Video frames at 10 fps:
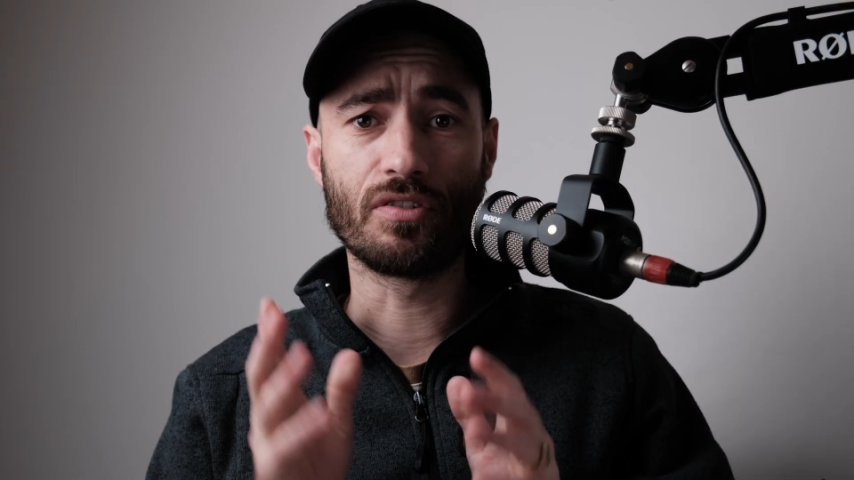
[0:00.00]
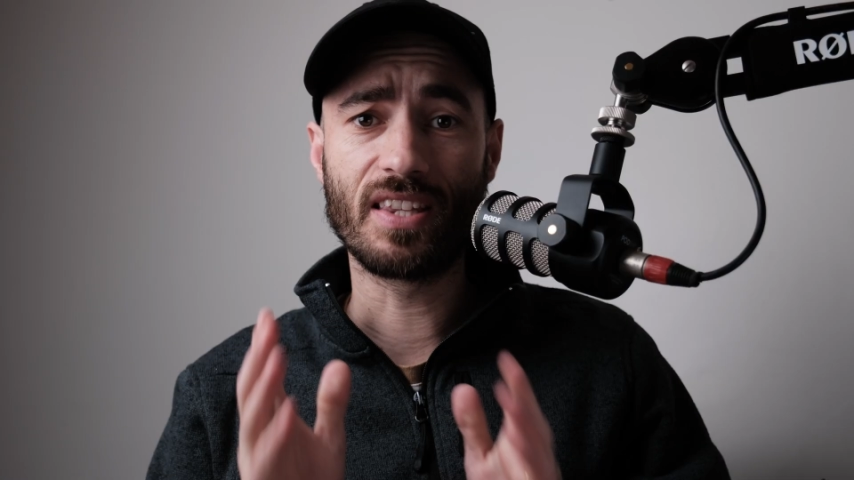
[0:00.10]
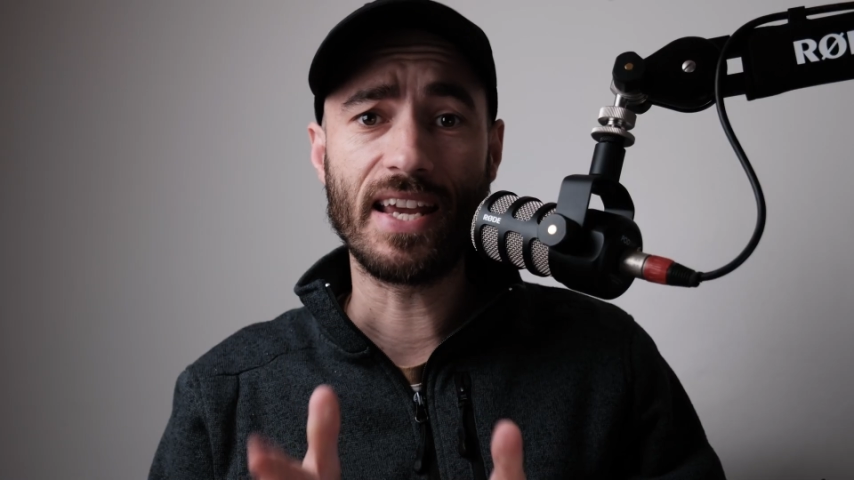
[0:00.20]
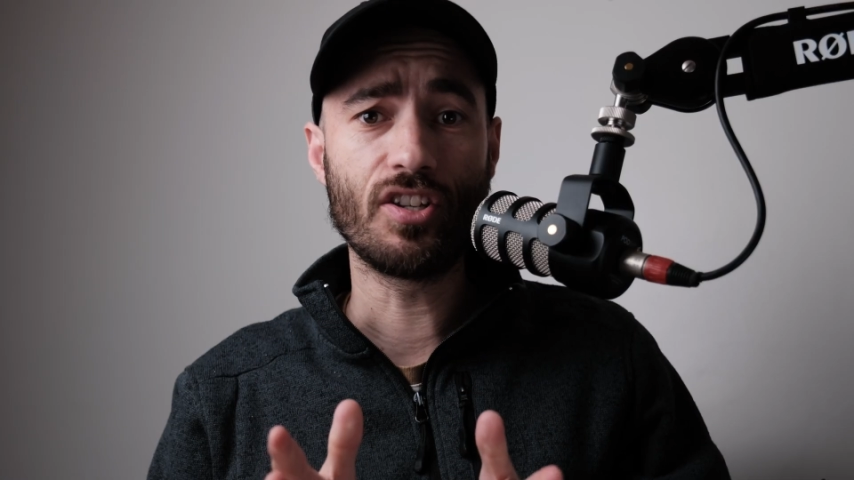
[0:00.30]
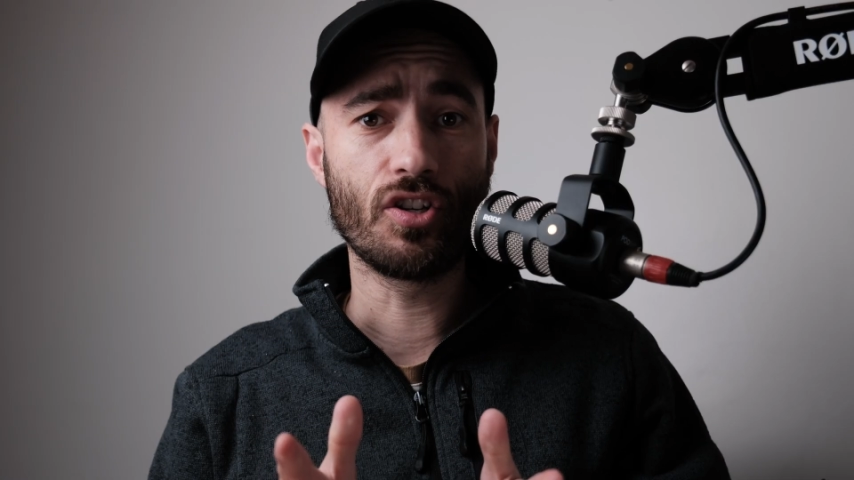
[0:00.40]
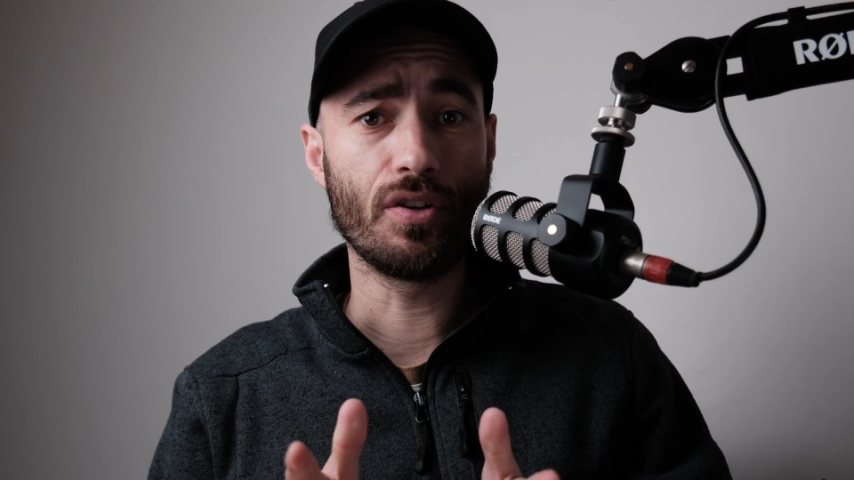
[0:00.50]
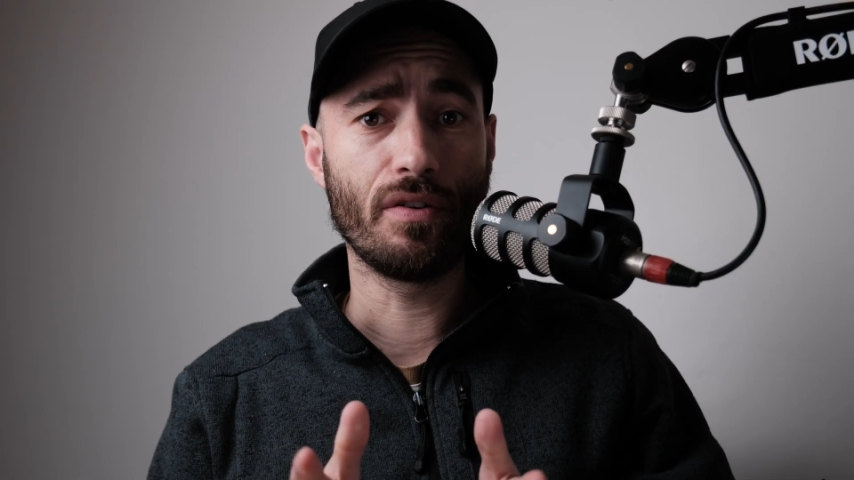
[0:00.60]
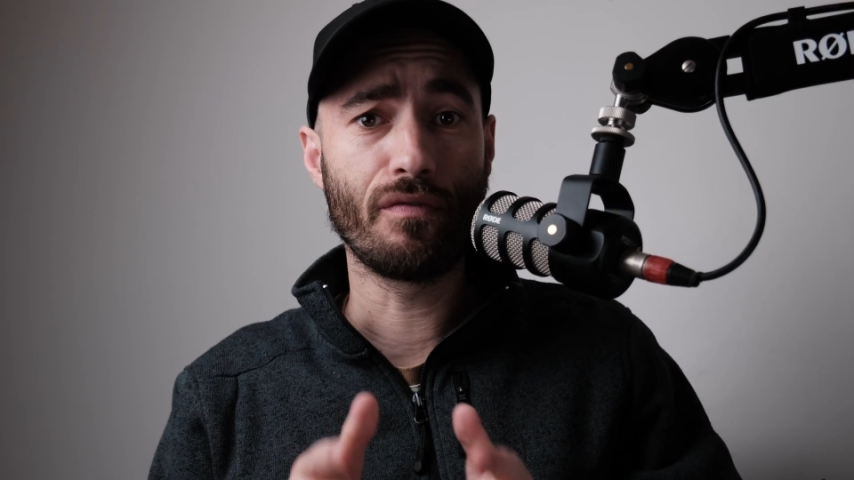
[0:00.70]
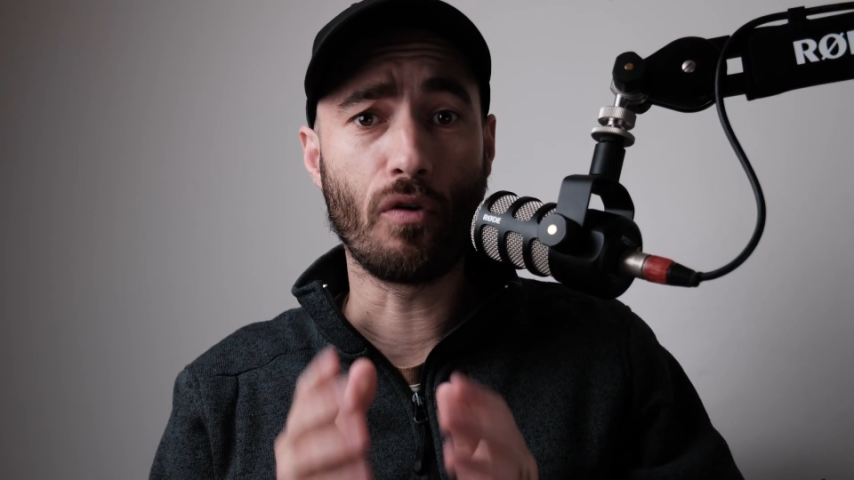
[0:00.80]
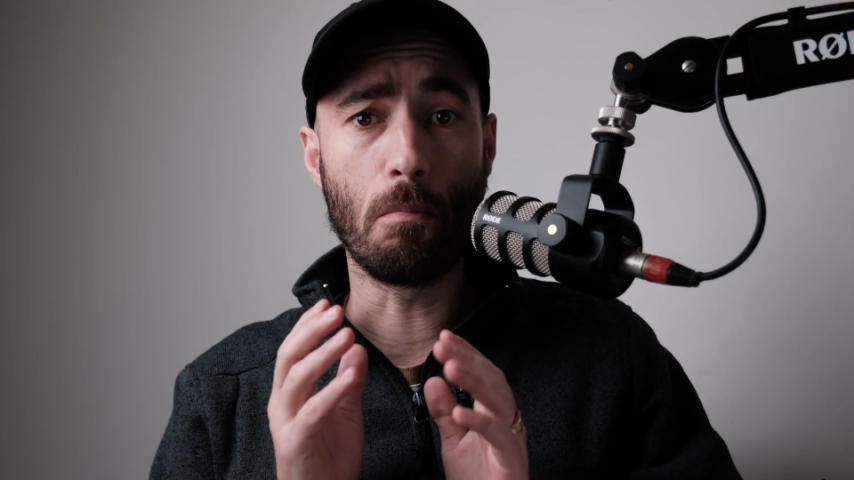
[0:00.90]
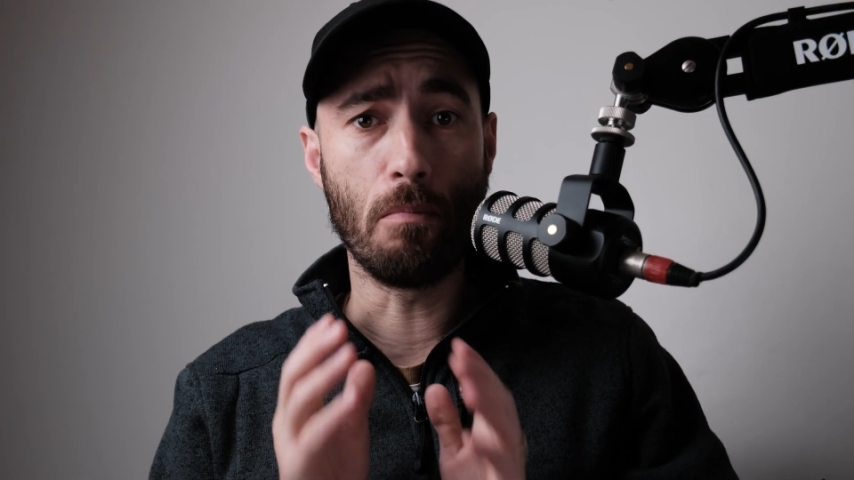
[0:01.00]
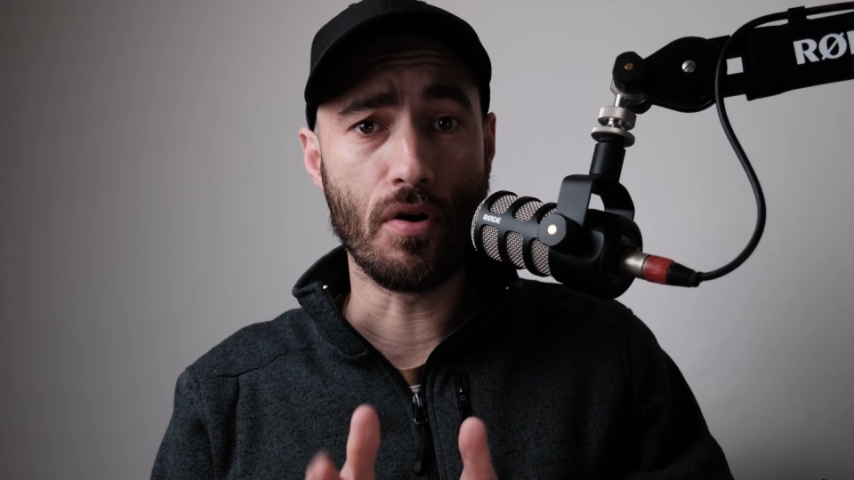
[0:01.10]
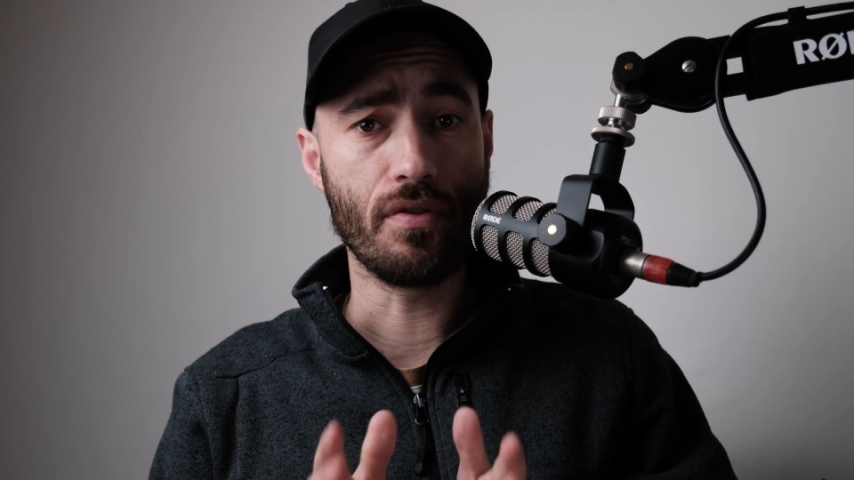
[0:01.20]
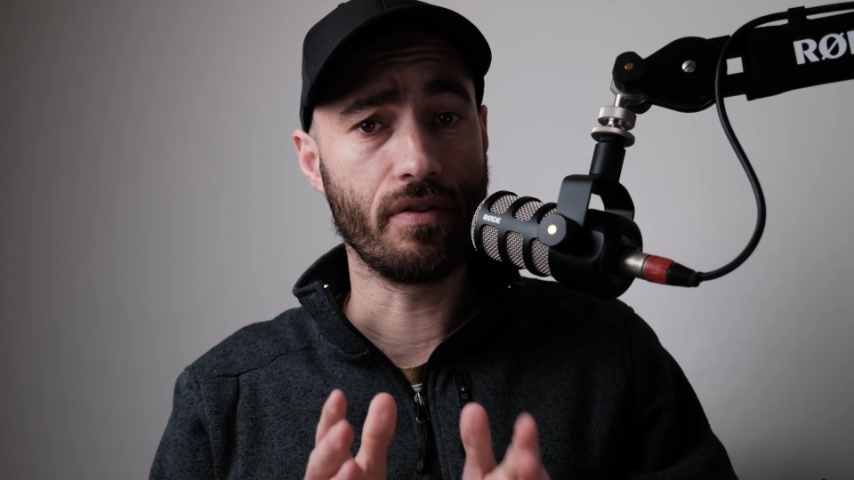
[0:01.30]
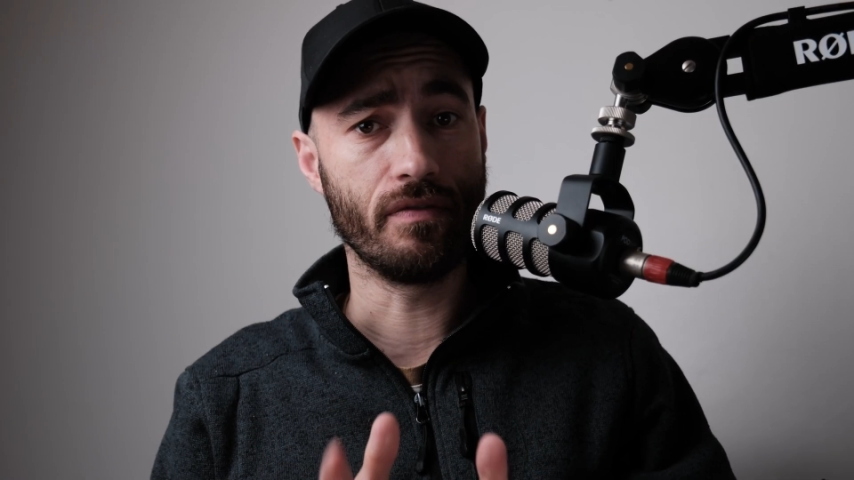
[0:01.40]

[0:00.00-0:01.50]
stay tuned for both